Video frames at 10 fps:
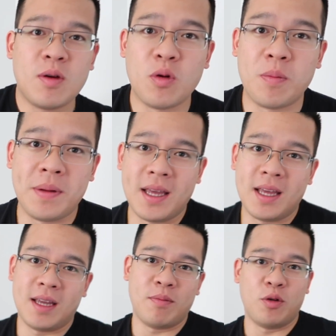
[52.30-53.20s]
will
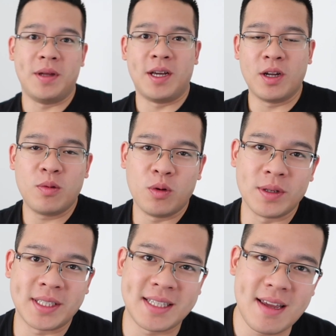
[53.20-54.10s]
be will be good.
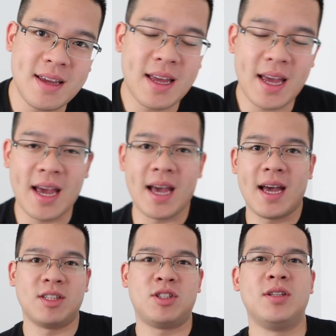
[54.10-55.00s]
we'll see.
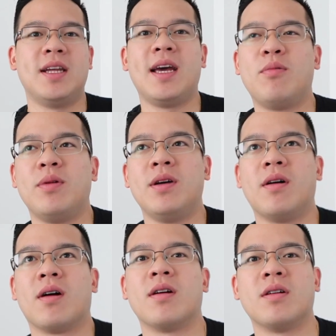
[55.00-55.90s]
And today
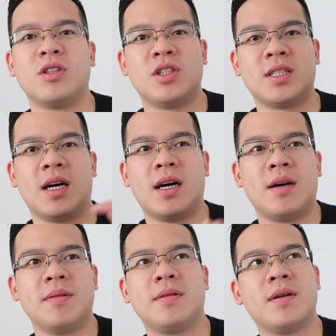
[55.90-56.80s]
we are just
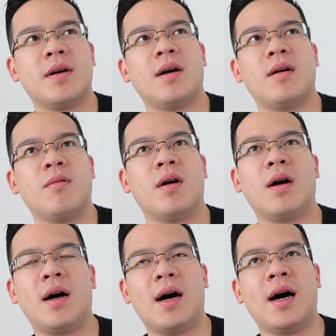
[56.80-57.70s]
uh,
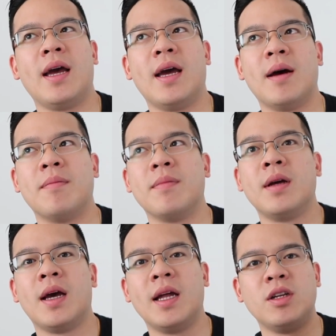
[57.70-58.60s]
well, I am
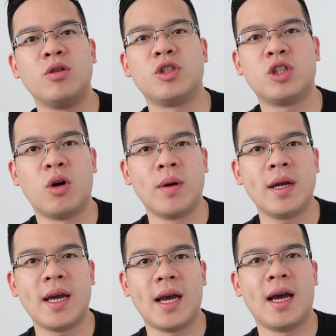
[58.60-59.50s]
heading to a
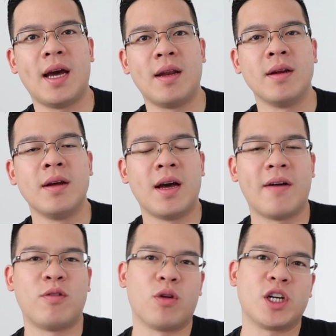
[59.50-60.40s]
showing and
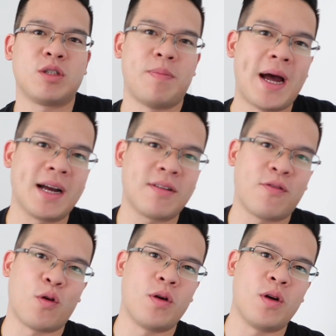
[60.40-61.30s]
have to rush back
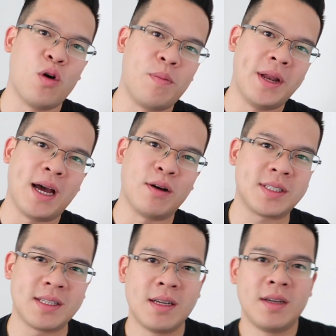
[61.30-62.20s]
for an open
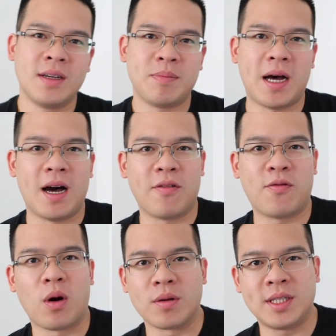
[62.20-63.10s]
house uh,
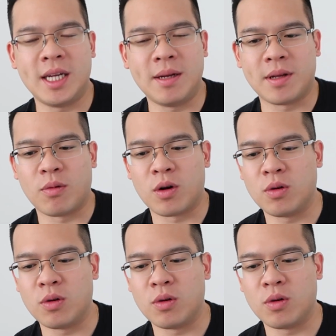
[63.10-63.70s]
for our team that we're